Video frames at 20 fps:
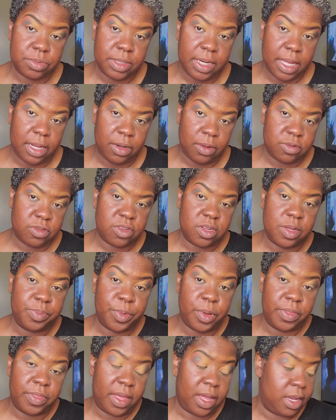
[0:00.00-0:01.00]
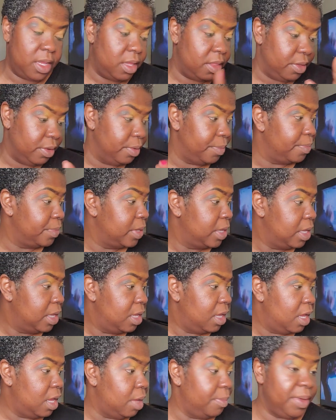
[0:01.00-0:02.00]
Now don't sleep on that either,
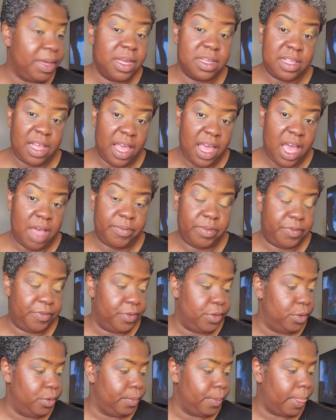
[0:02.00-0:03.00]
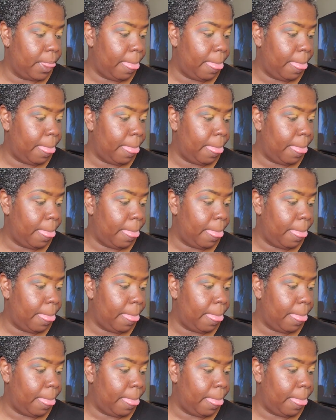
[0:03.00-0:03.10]
because I have a few.